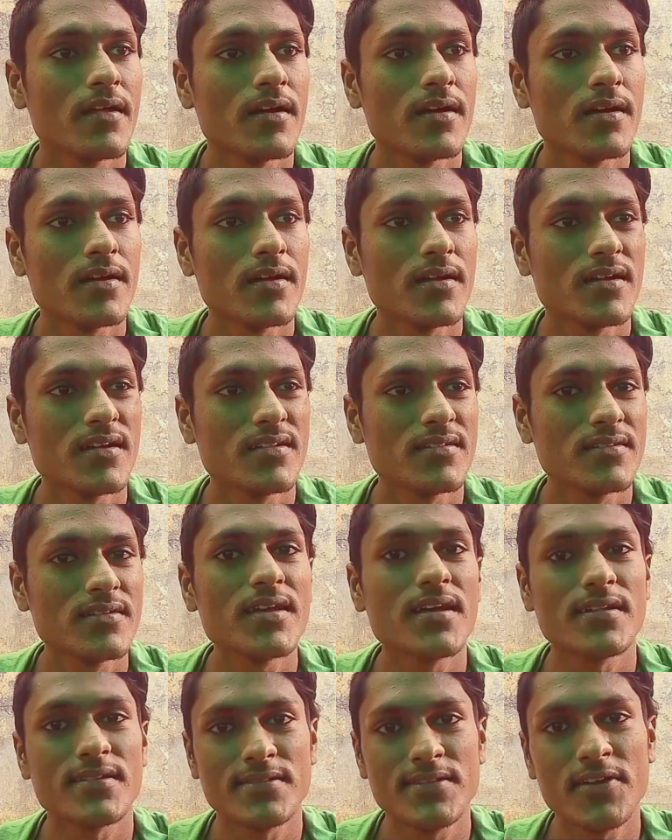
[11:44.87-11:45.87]
And
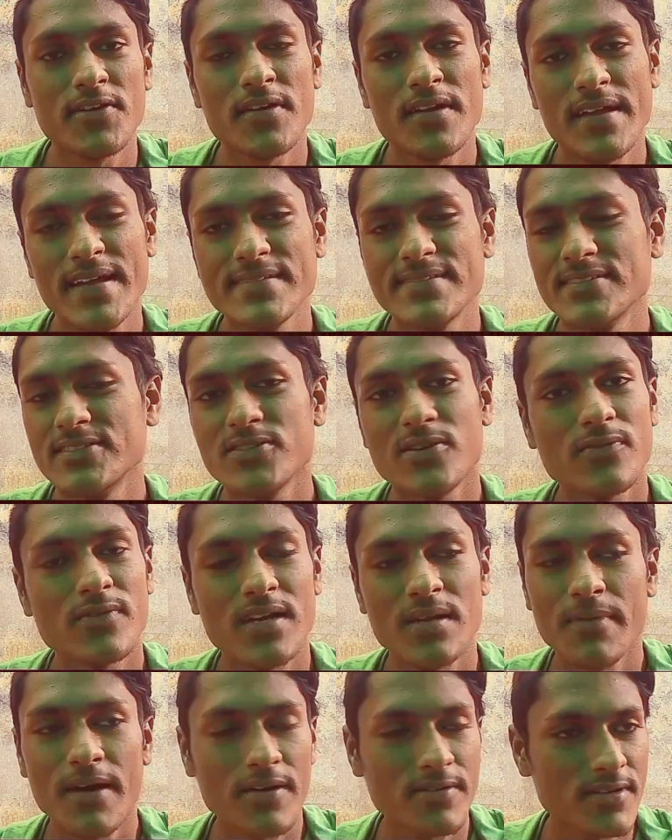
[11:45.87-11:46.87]
yes, you're gonna ace it, don't
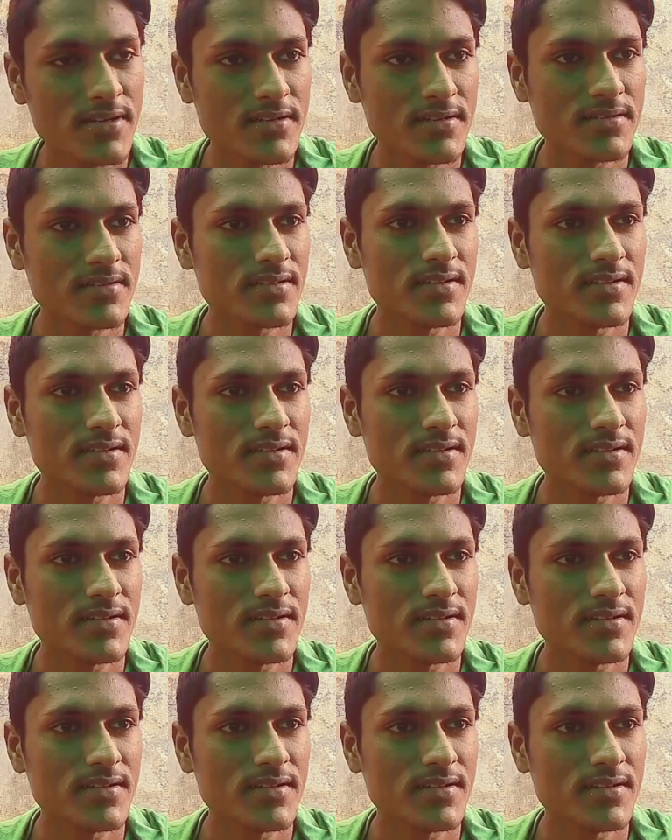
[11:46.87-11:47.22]
worry about it.